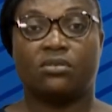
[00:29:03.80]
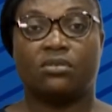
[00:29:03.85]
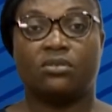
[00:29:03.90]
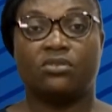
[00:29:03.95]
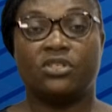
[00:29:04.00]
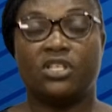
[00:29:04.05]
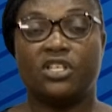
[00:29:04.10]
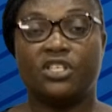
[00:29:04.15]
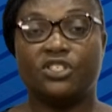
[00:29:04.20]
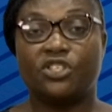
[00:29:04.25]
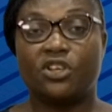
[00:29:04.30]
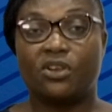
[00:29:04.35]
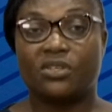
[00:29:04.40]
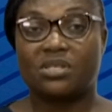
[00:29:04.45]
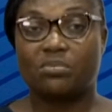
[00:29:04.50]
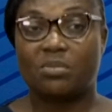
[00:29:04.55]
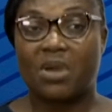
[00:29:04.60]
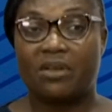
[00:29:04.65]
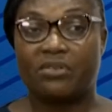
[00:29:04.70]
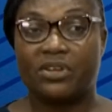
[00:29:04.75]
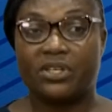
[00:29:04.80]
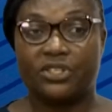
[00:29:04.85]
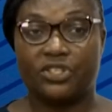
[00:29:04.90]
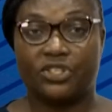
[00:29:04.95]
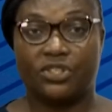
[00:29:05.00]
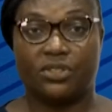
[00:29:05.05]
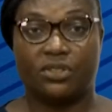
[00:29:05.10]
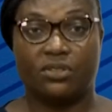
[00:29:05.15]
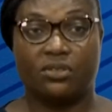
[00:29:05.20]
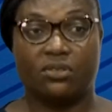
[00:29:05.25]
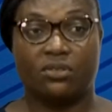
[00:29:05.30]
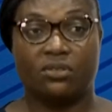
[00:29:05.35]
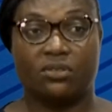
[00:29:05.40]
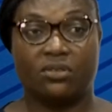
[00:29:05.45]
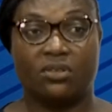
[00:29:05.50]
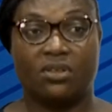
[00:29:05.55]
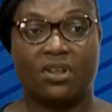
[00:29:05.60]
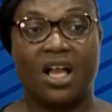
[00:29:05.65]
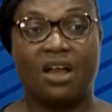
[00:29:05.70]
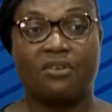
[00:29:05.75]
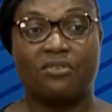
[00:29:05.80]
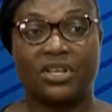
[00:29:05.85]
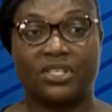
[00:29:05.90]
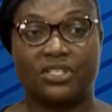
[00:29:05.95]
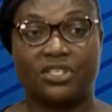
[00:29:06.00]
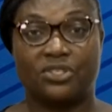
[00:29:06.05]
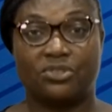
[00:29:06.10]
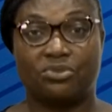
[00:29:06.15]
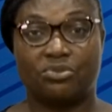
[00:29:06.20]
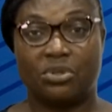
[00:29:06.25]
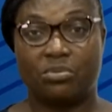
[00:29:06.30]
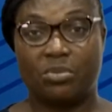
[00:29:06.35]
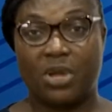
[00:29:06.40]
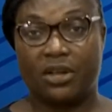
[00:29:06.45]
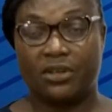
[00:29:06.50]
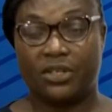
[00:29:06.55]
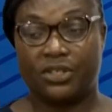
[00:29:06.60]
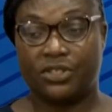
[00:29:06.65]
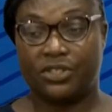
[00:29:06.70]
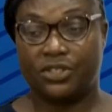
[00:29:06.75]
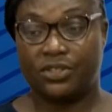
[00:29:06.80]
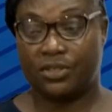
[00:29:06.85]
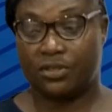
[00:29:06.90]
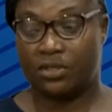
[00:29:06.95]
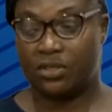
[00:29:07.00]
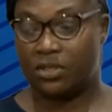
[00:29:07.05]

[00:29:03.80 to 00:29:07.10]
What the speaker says: religious marriage, and registry marriage.